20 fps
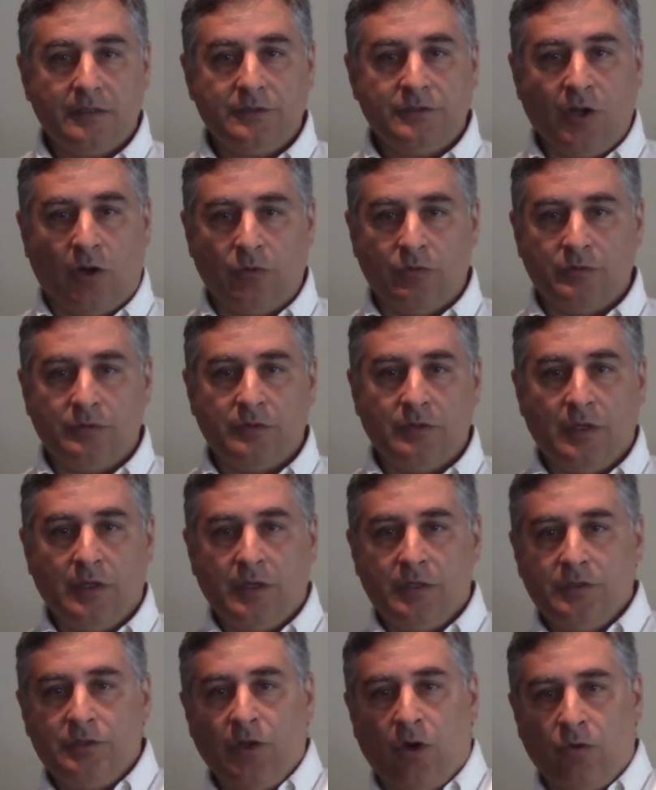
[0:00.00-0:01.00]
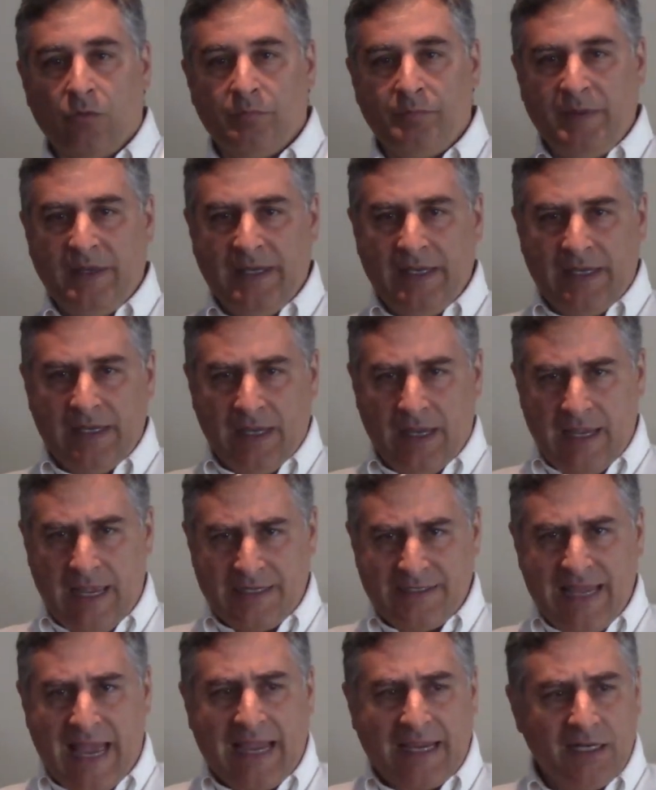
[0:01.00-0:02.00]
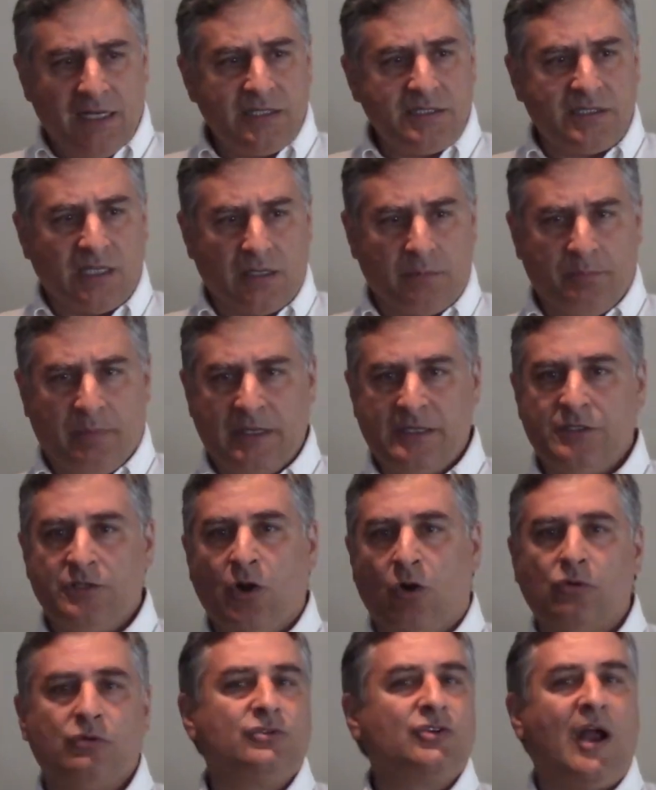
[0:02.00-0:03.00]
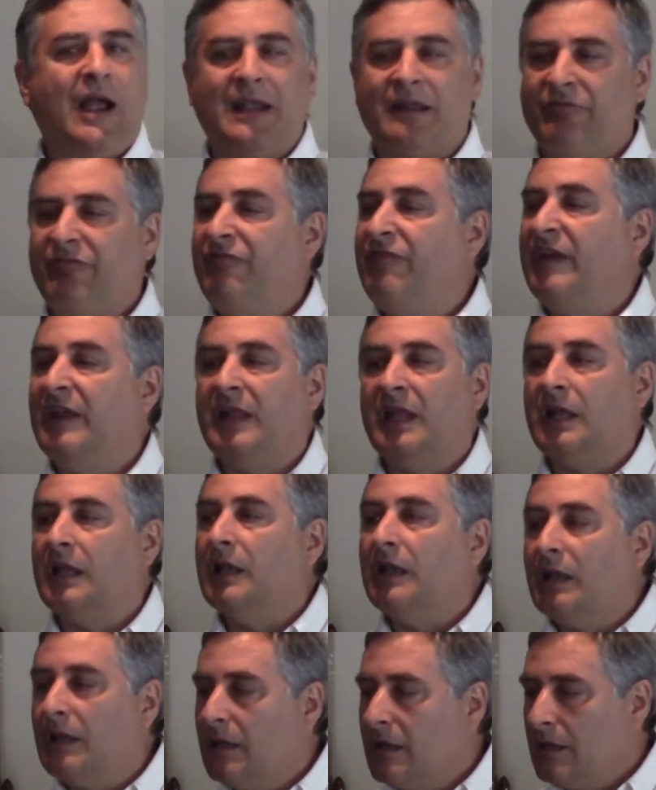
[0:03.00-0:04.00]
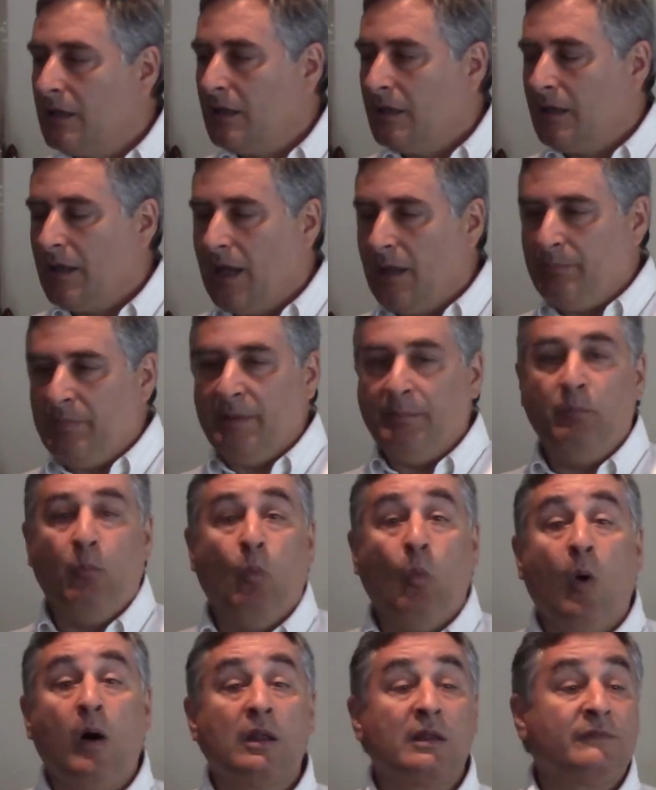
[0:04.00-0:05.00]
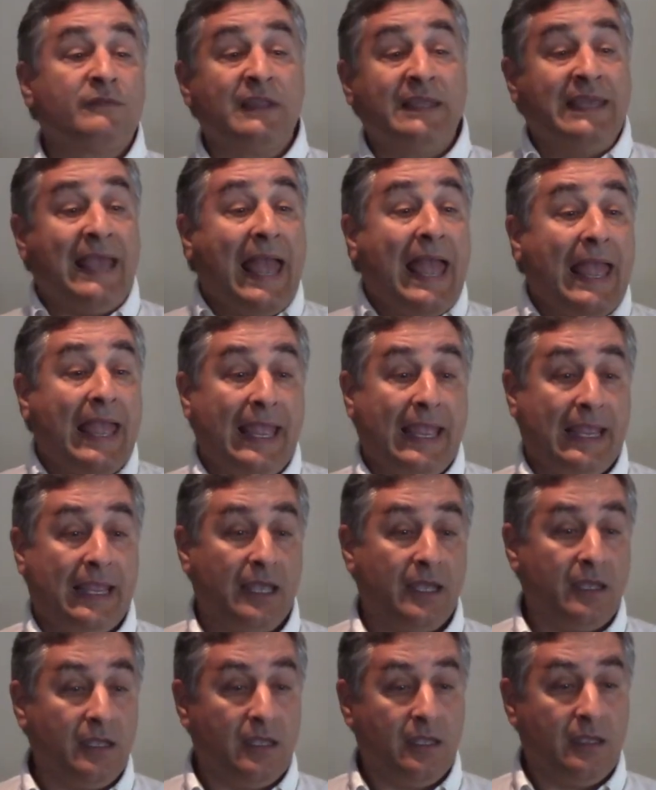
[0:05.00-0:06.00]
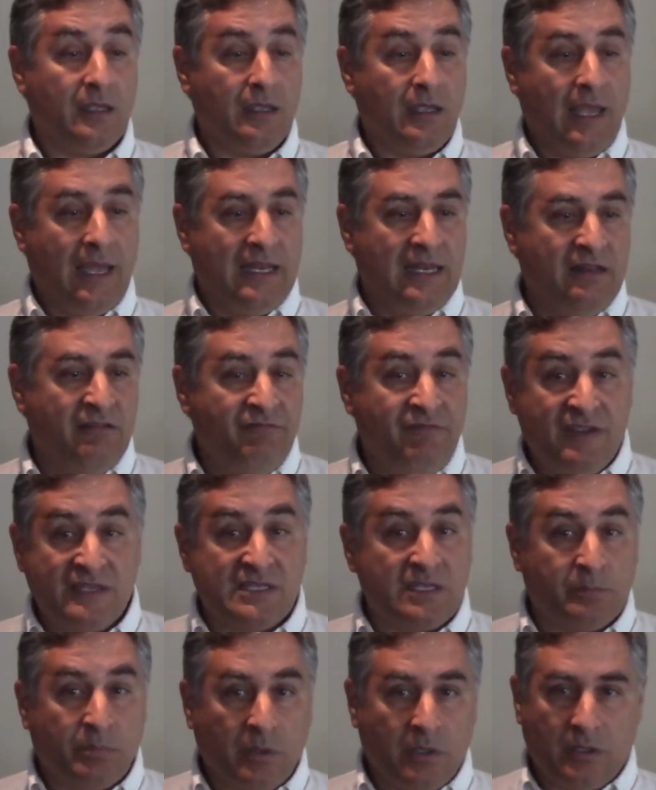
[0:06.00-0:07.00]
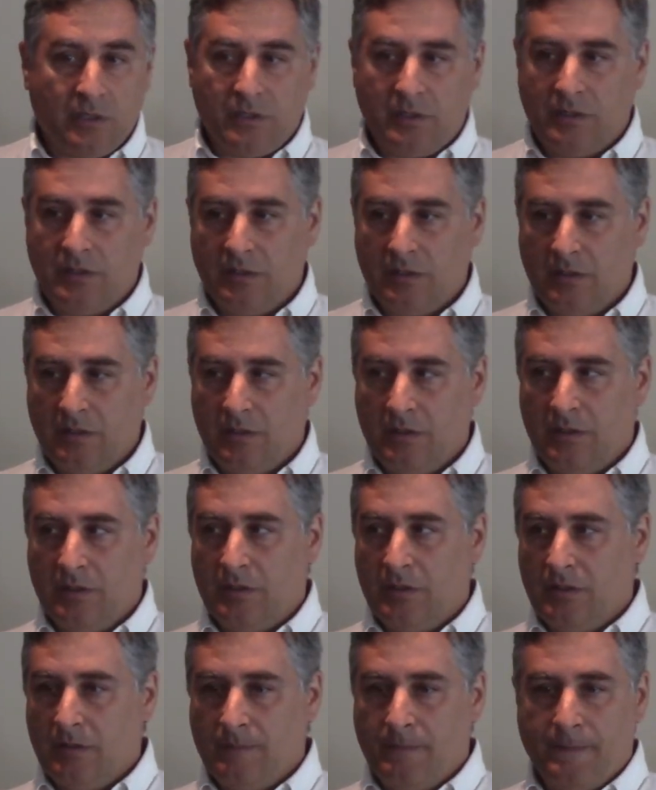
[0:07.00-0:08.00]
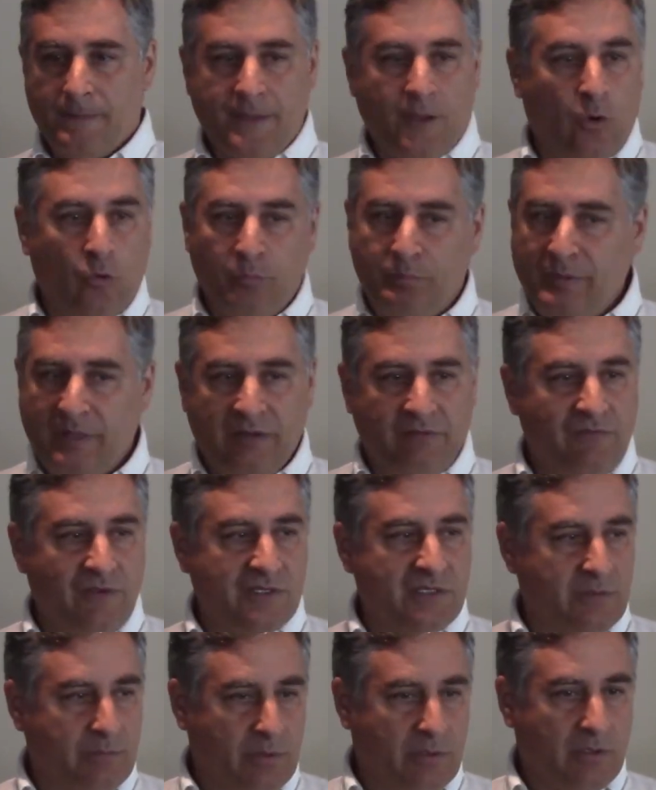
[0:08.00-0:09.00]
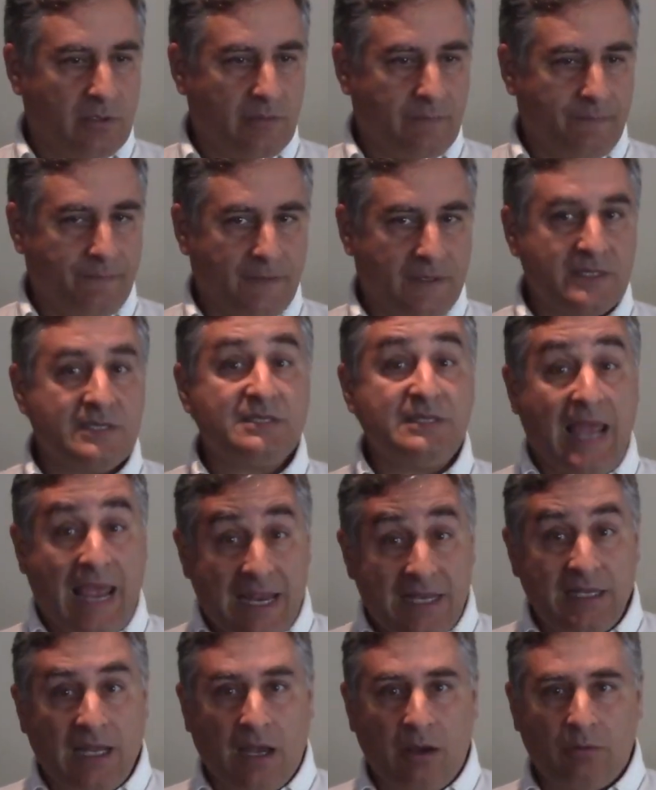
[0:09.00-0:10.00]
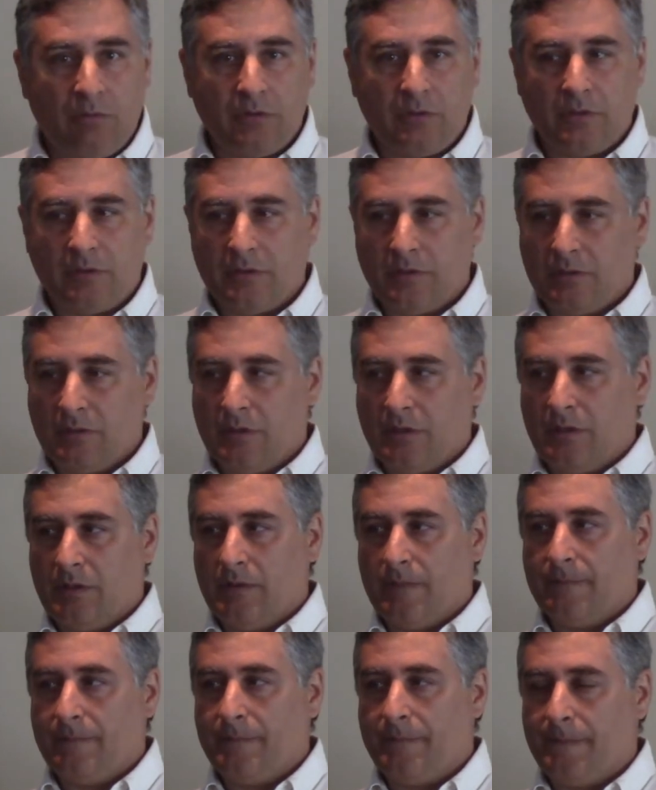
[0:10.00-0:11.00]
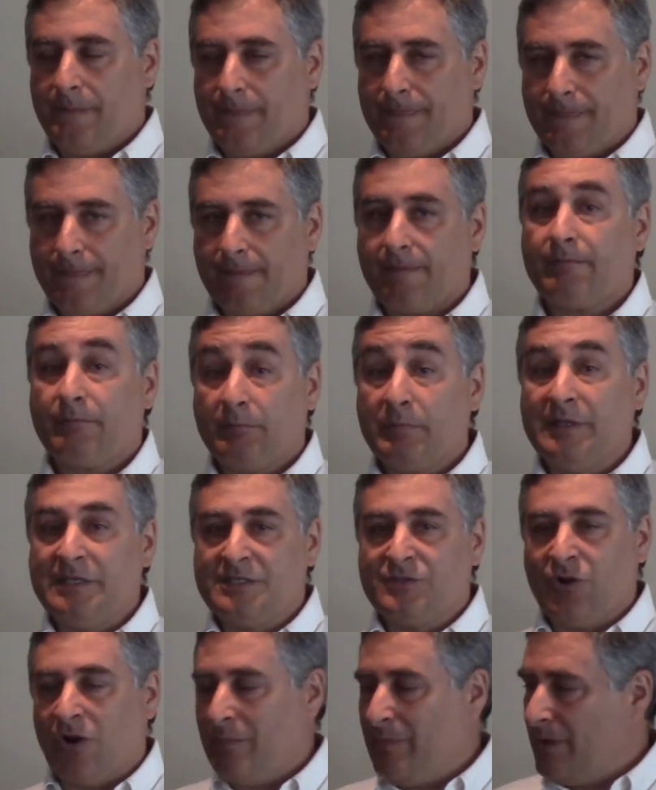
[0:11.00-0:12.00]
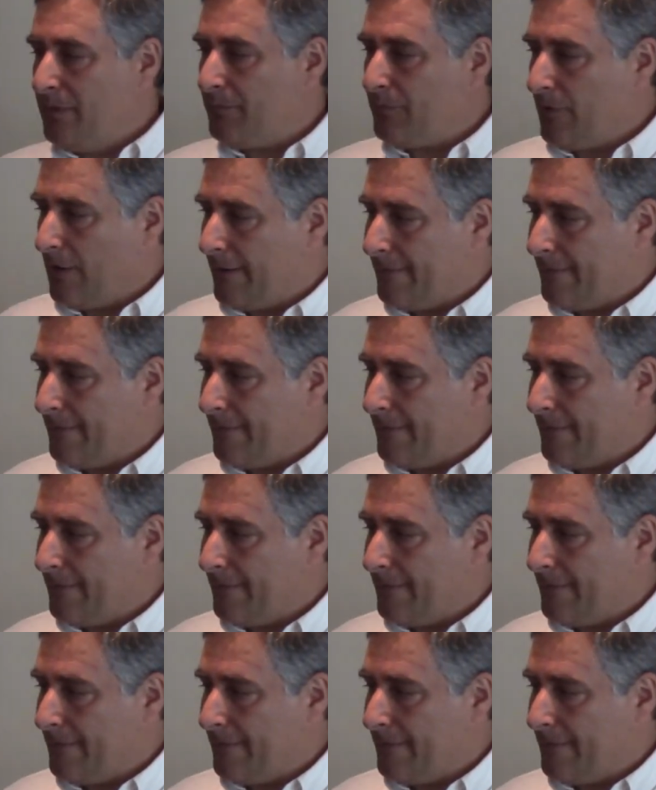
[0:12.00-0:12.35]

Don't be antagonistic, but don't try to fit in and be one of the gang and invisible. Don't be invisible. Stand out. Please join me in prayer.